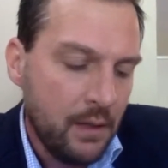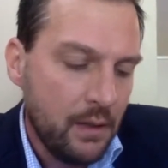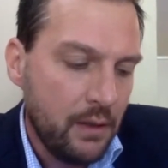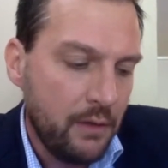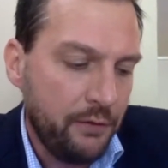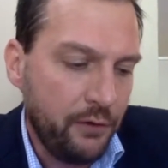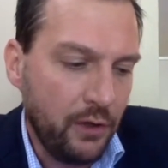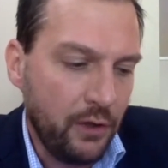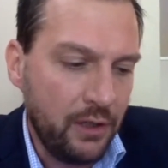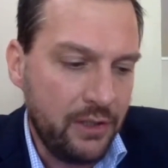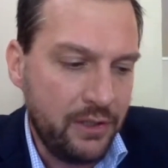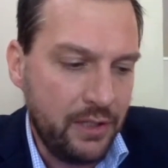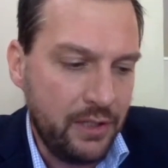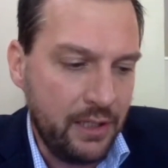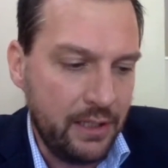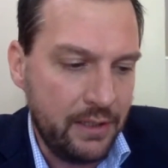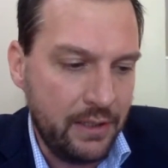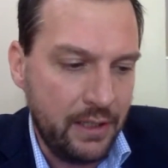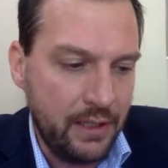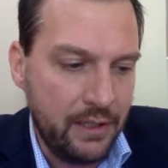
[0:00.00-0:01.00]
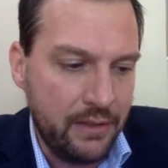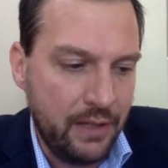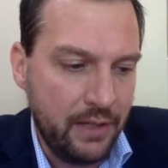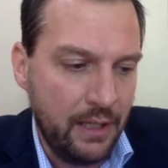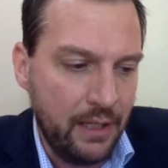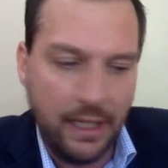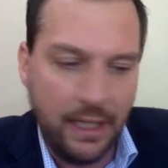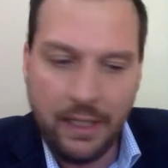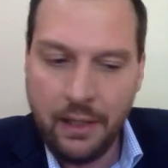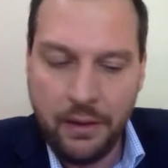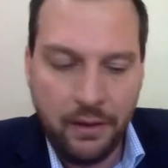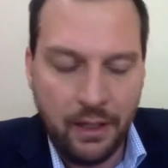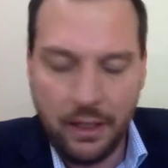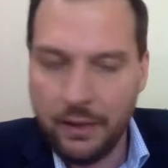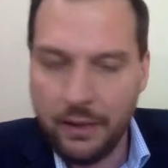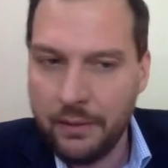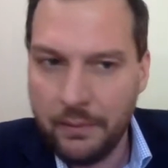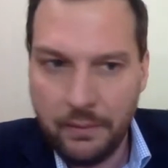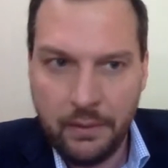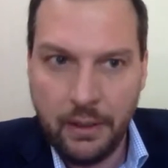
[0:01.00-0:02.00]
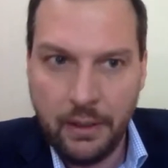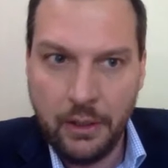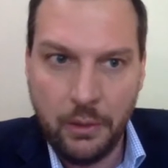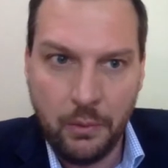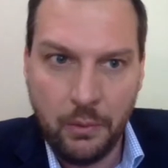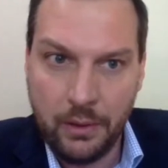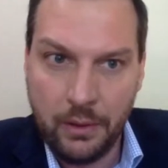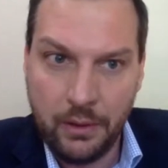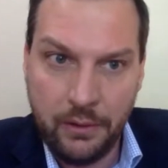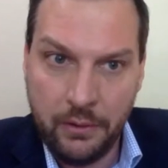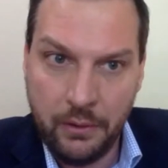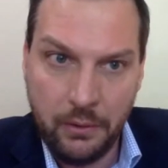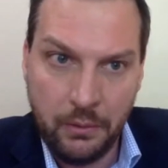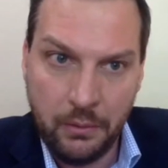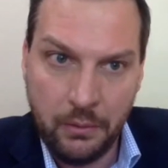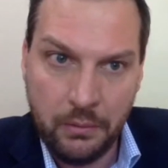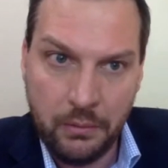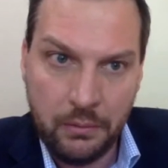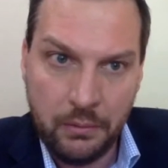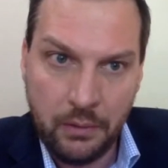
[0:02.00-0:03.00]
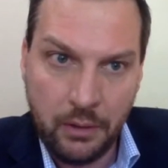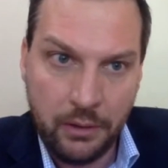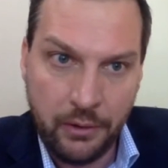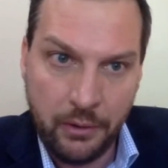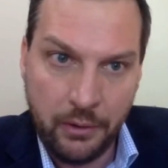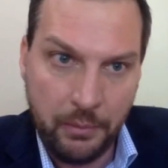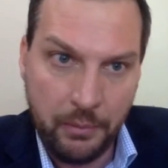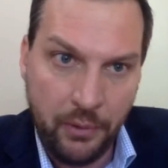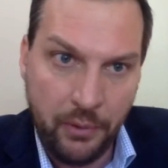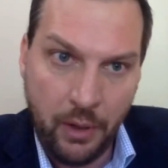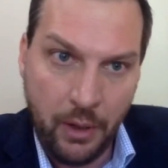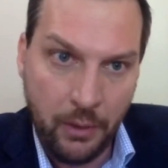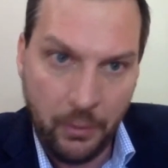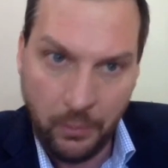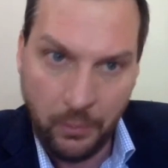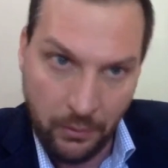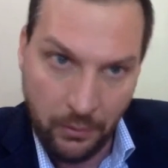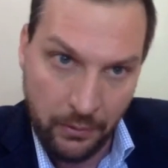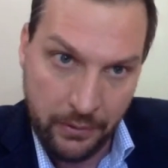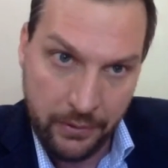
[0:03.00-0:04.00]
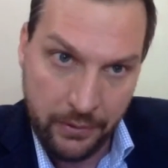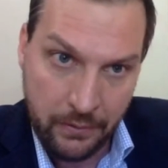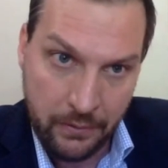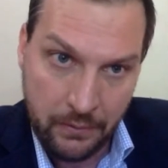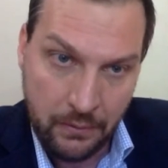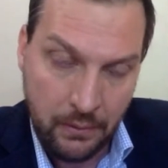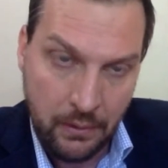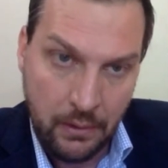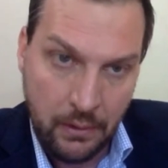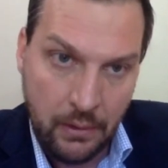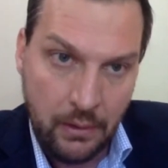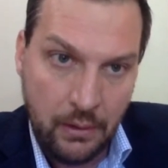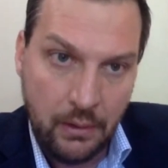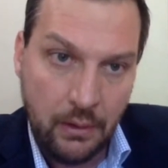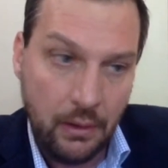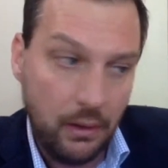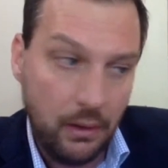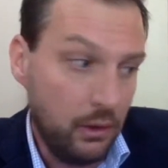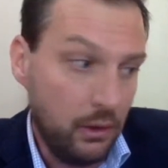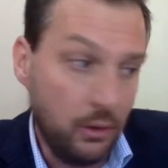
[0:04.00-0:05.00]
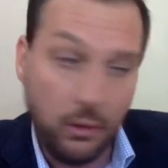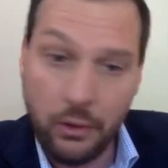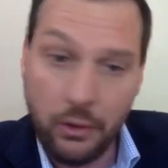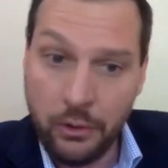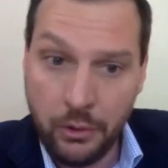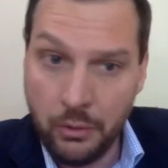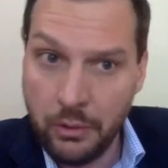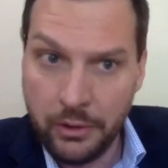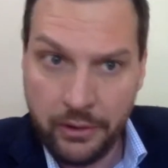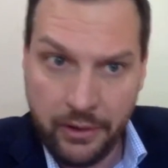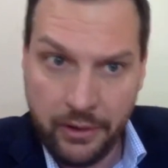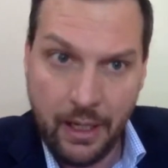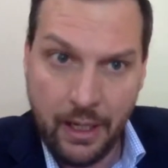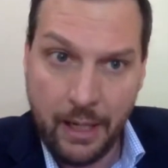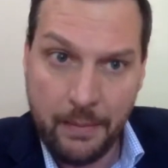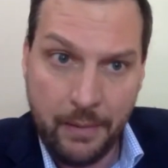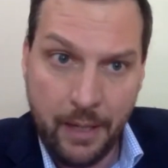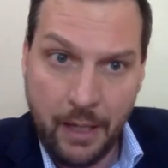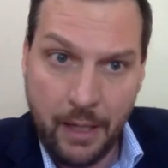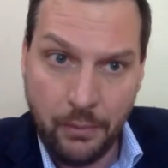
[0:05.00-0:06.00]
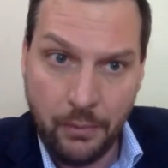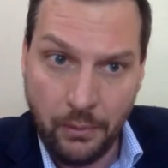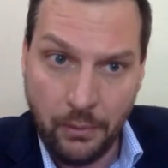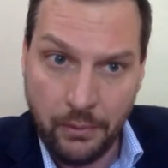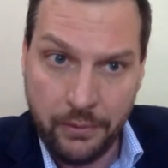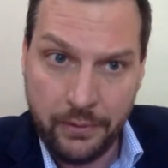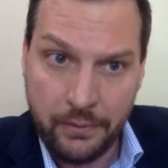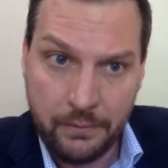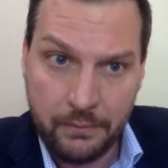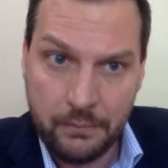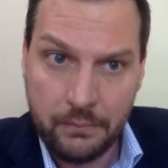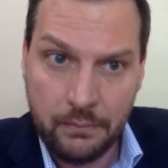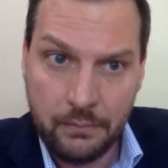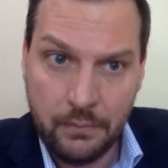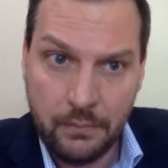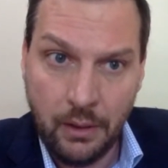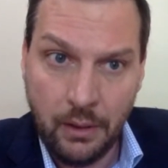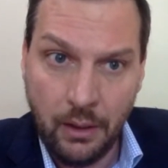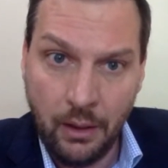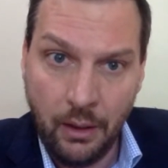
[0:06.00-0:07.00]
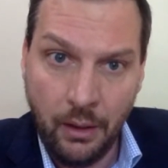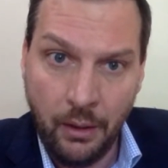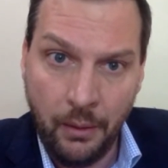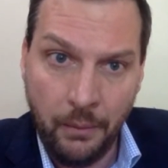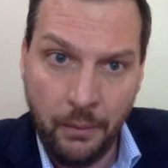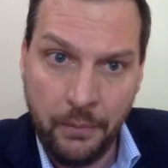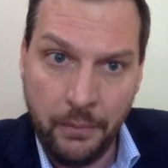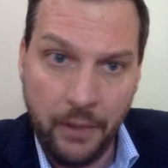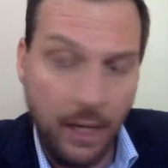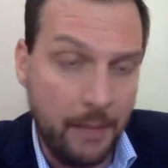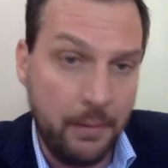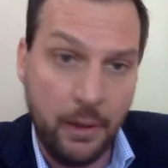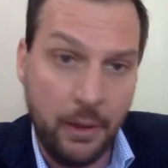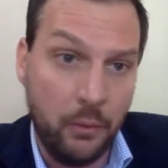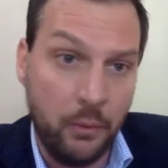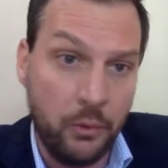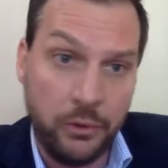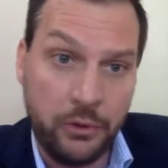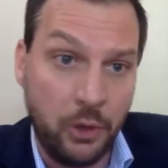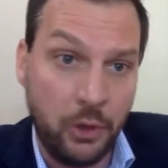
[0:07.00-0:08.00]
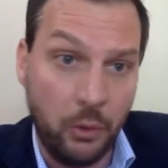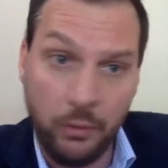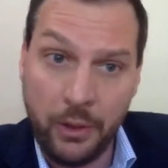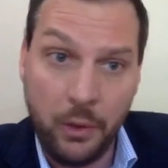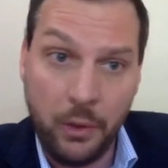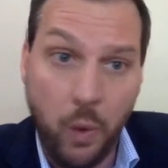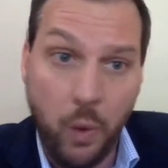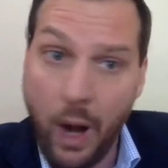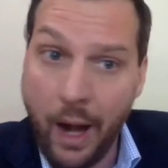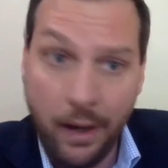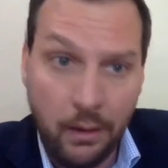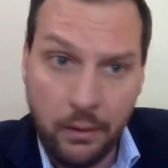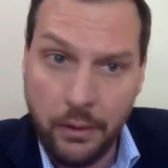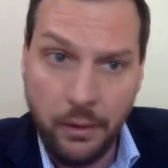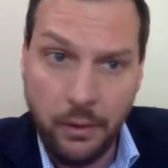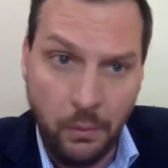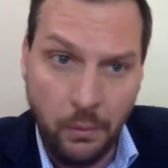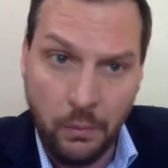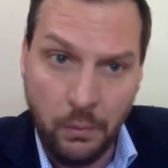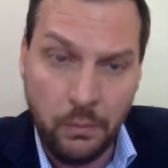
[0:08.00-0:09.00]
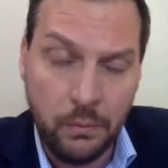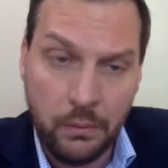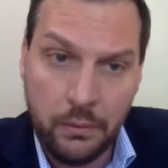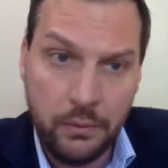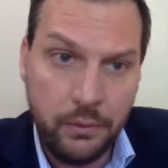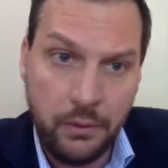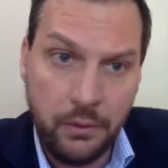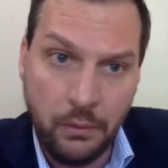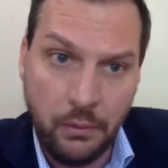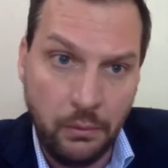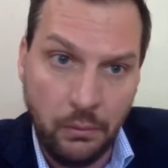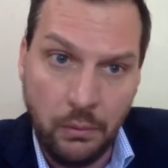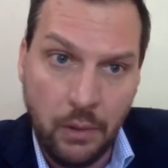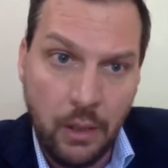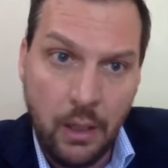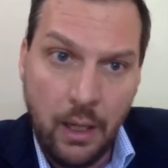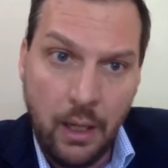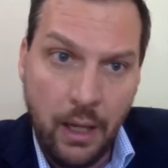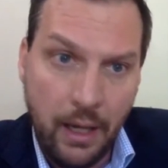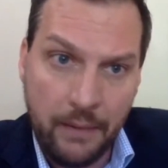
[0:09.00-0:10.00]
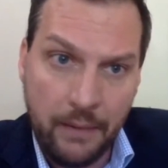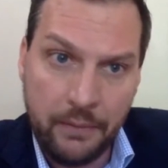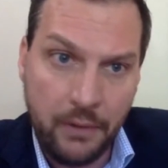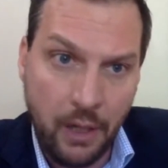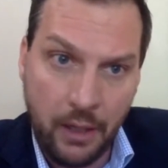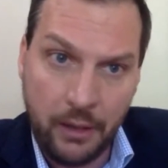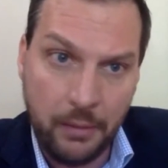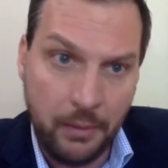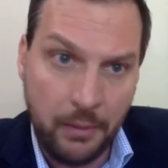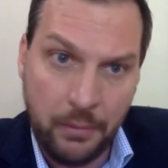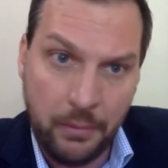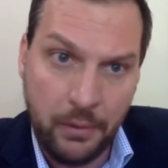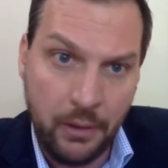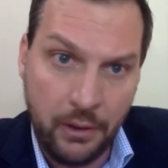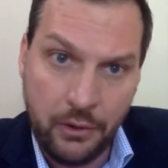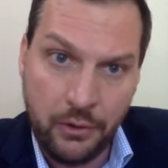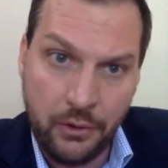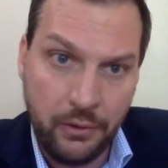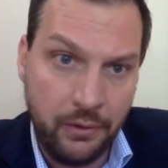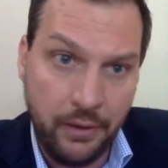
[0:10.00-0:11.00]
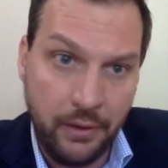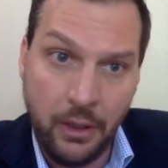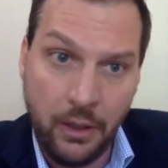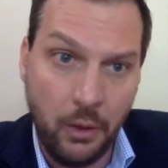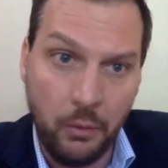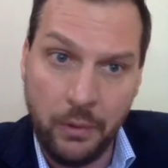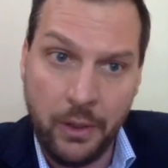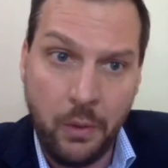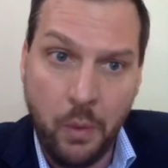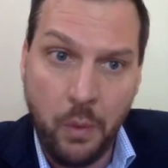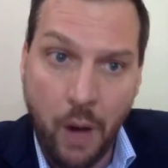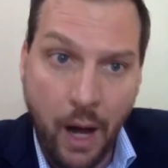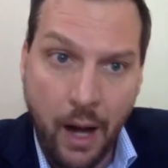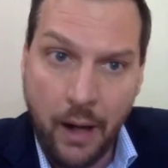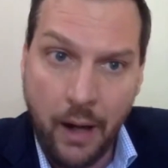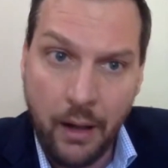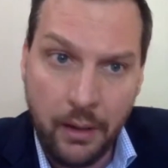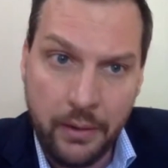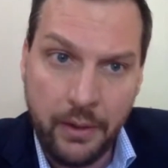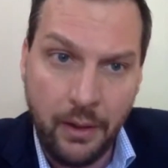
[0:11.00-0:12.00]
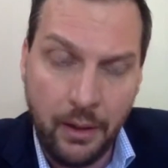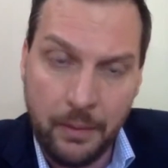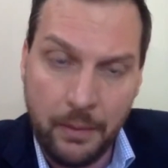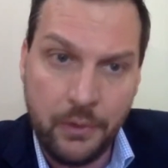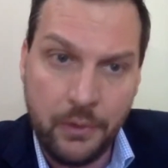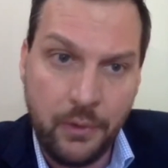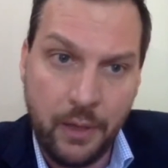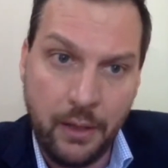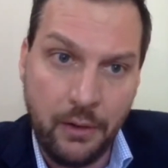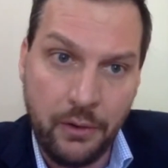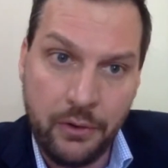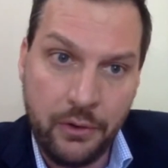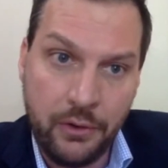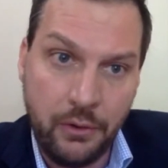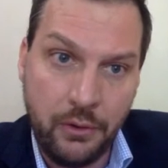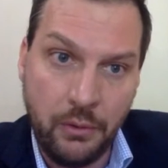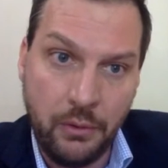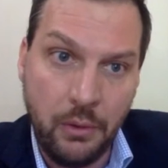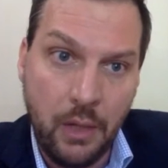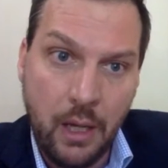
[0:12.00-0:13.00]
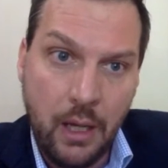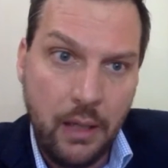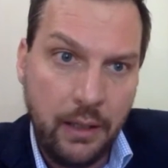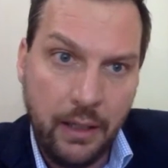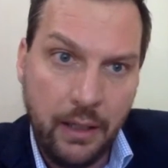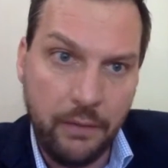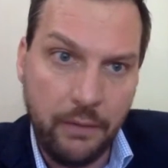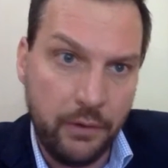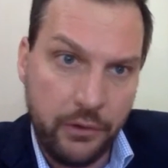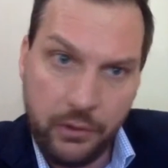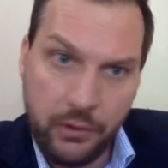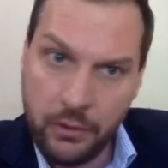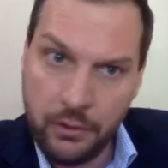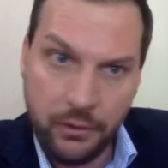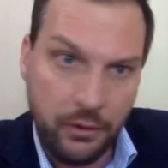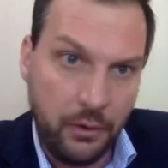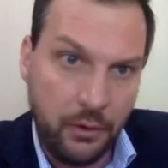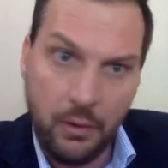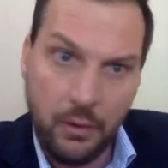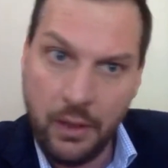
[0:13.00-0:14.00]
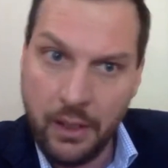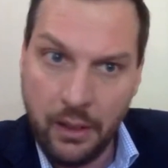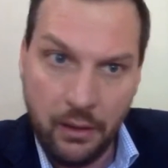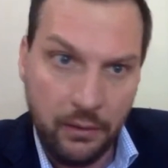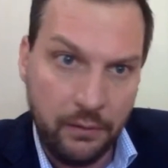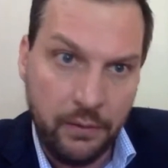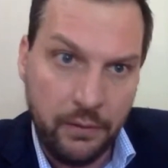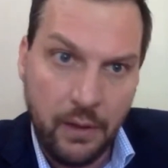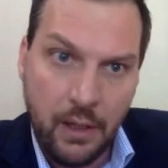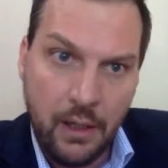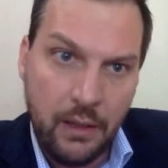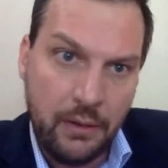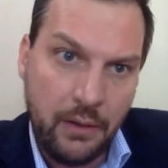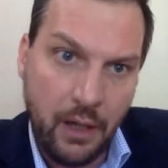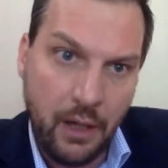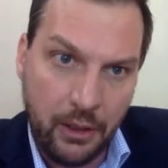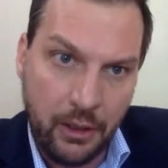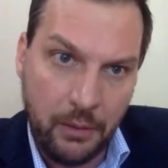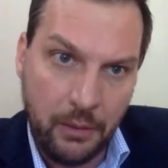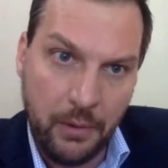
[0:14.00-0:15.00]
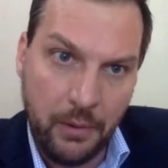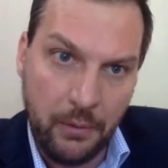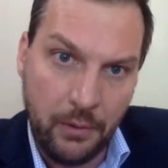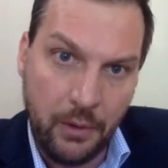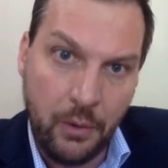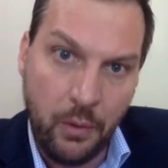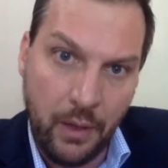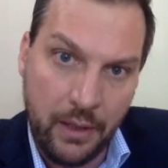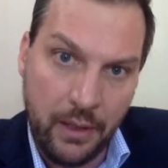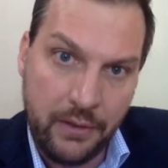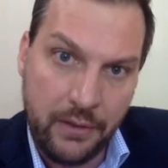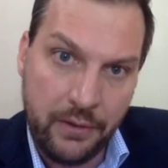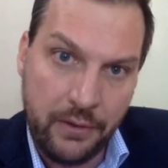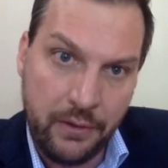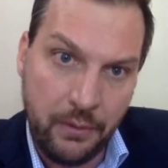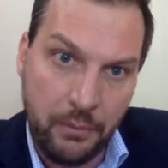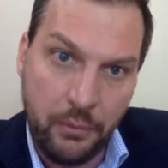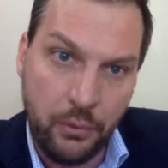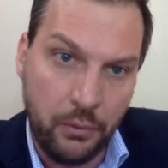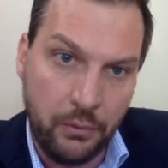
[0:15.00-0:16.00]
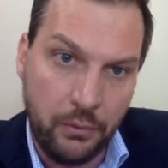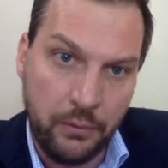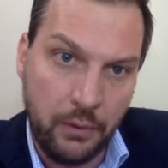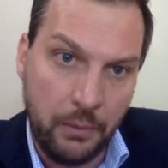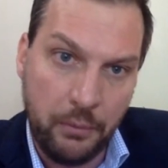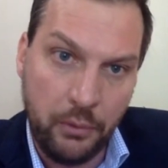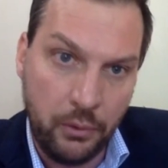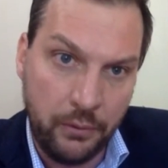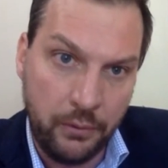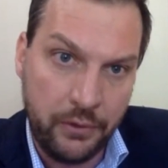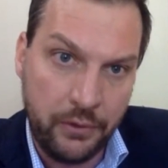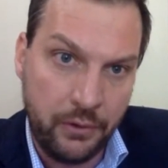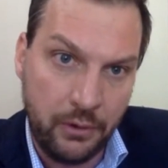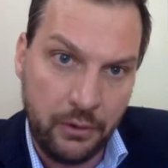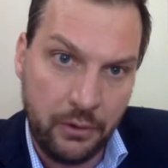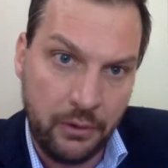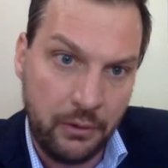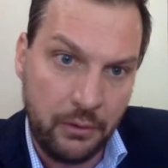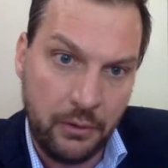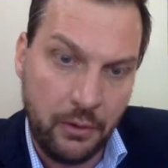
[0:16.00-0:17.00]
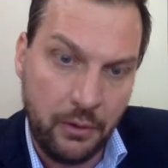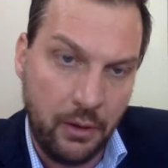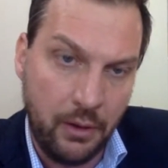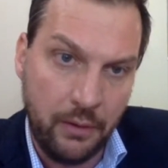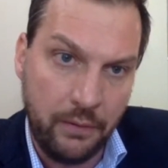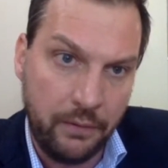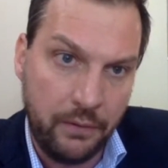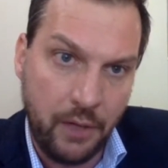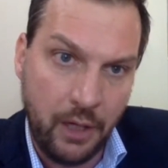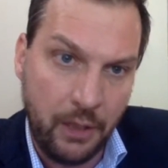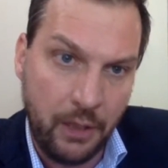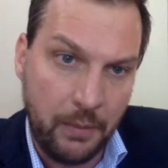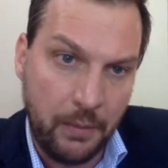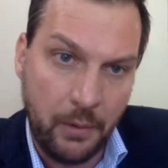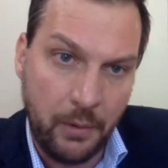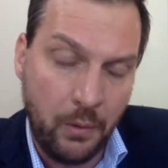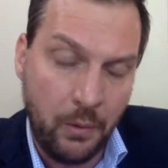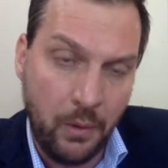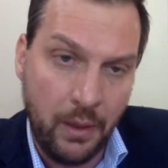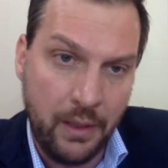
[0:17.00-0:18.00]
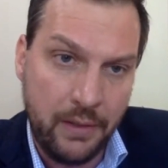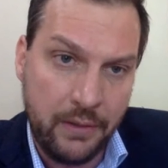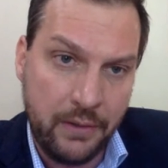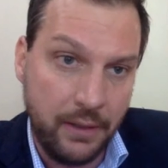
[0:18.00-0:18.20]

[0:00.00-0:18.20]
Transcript: The first is that anything that you want to do under the Prague rules, you can do under the IBA rules. The IBA rules don't require you to have document production. They don't require the arbitrators to give a certain degree of document requests, approve a certain degree of document requests.